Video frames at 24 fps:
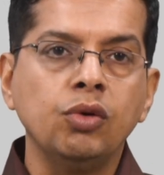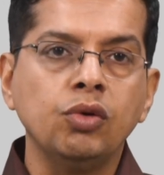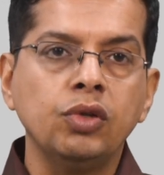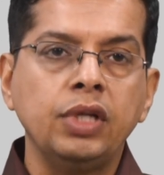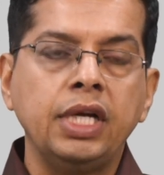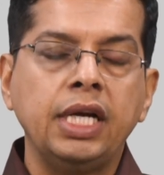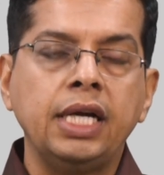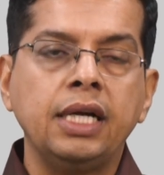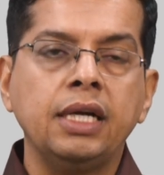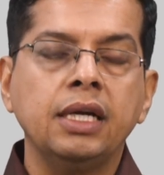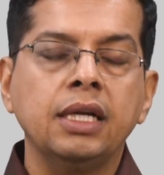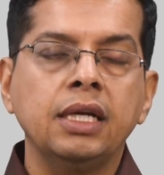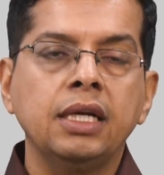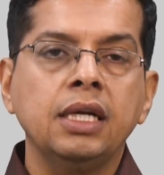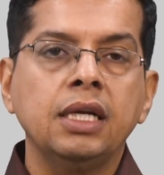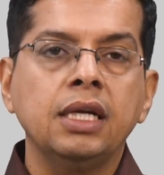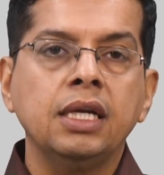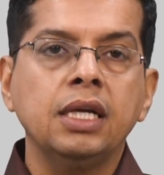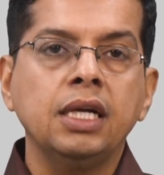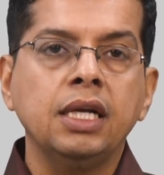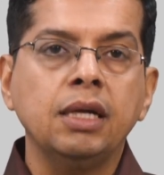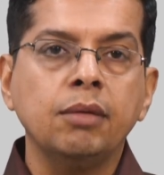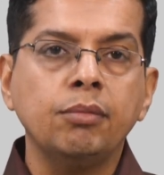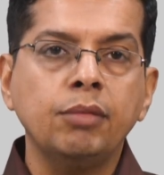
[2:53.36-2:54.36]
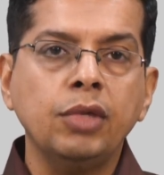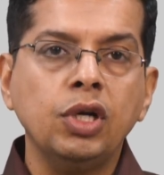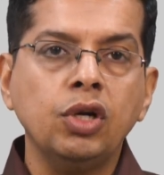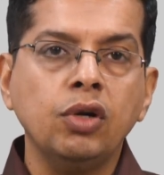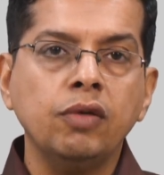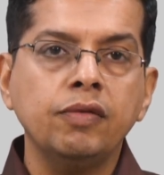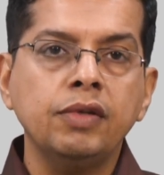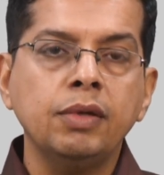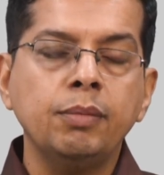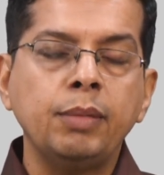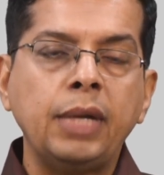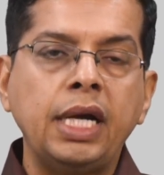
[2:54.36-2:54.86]
We know that
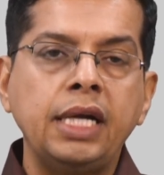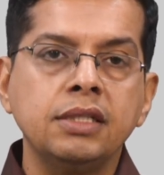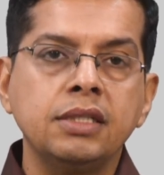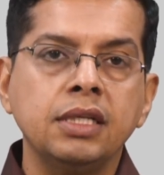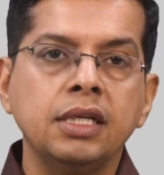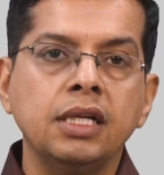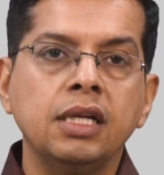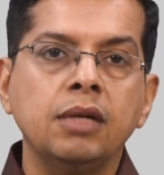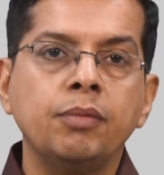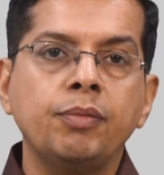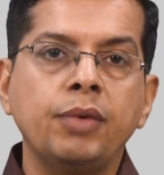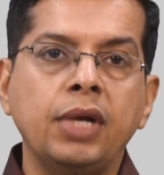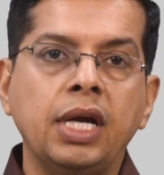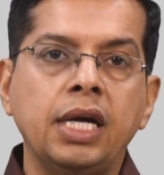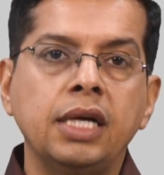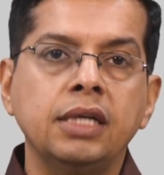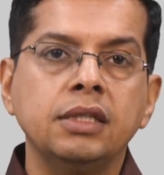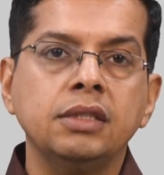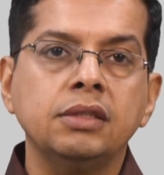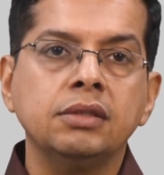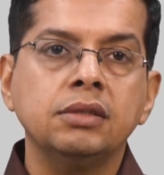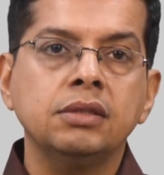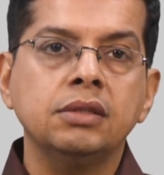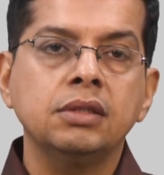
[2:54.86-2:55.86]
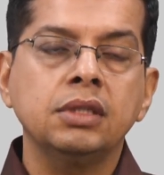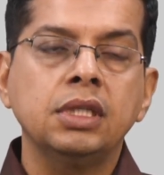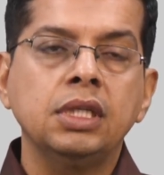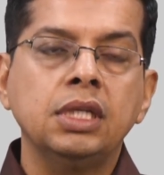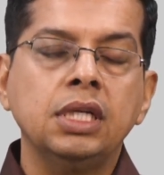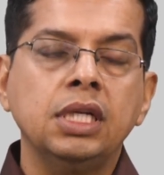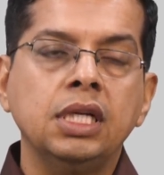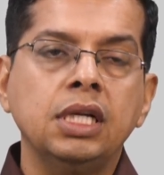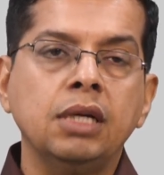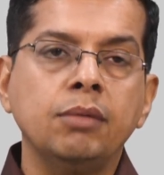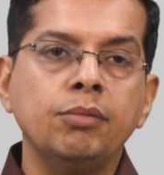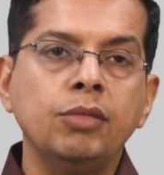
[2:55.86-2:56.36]
number of the medicinal plants,
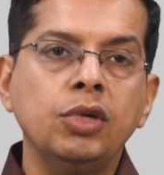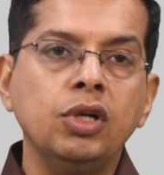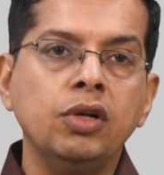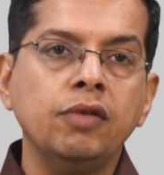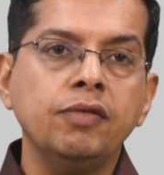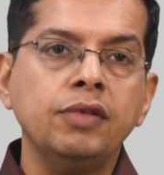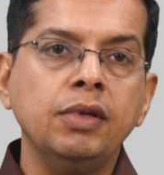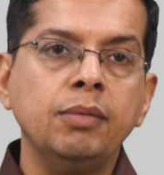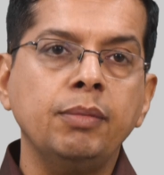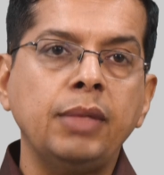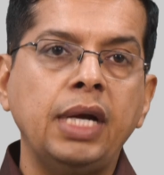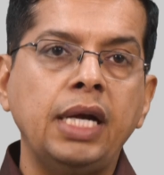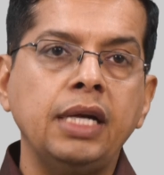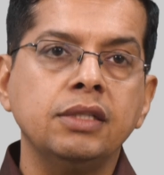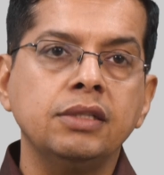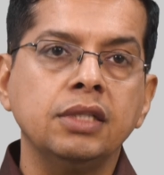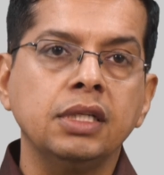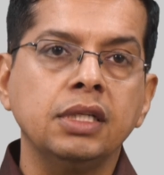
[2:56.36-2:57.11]
number of the